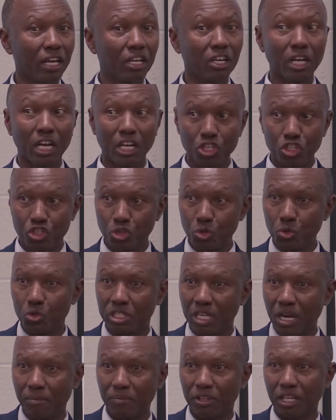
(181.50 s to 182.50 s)
I gotta do
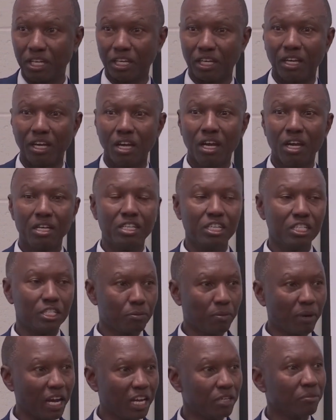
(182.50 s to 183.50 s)
something
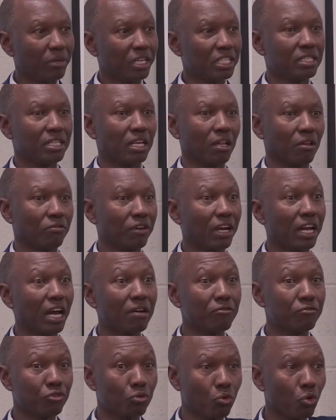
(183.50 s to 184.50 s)
despite myself. I
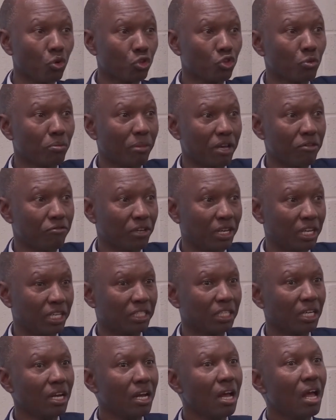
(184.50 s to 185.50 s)
have to go to my
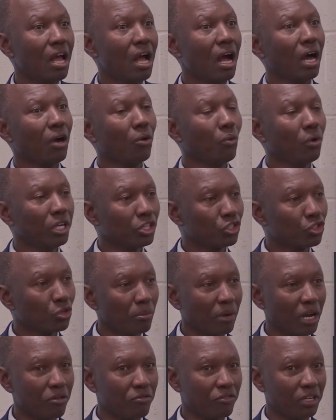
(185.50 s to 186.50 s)
village. I went
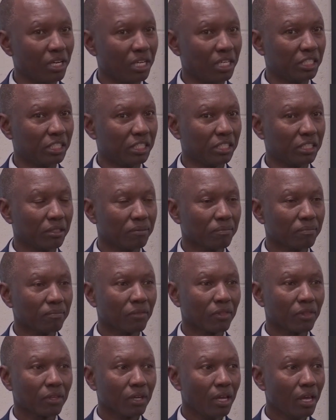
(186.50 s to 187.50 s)
to my village,
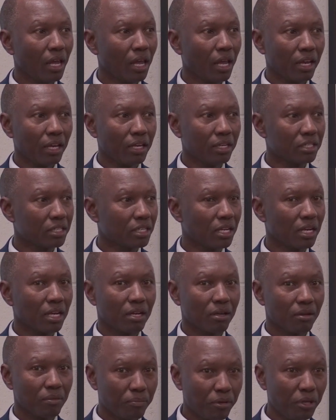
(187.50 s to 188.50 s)
and
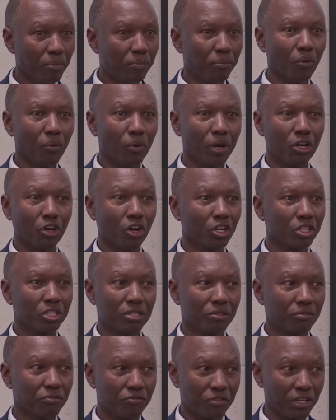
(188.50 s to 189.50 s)
people were
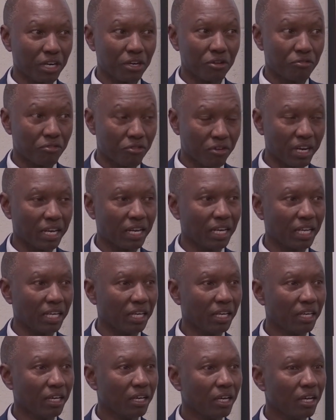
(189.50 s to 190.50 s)
not very
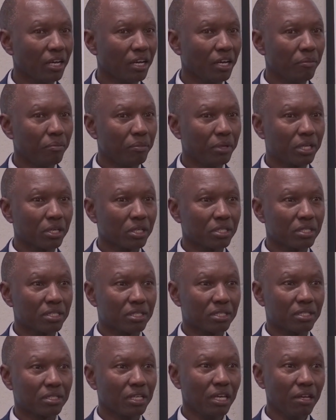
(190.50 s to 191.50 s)
friendly,
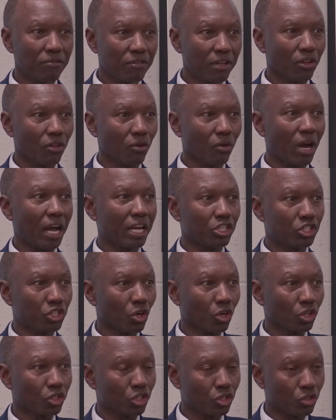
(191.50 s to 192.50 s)
because even though I
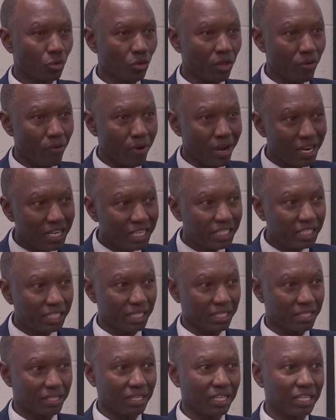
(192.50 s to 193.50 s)
talked to the
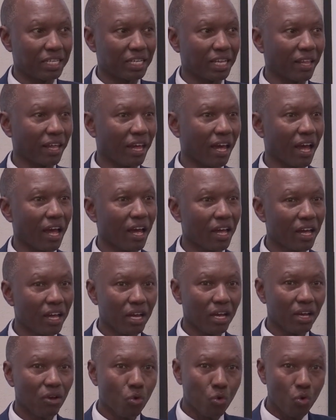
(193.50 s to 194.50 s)
religious leader there,
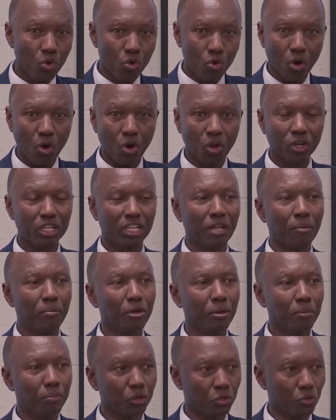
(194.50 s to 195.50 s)
who called the
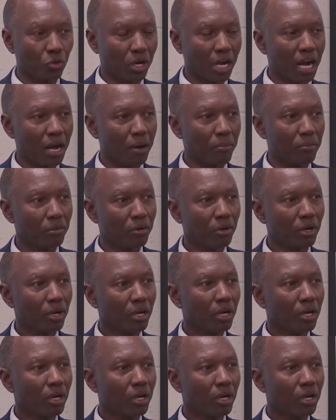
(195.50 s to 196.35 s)
people to come,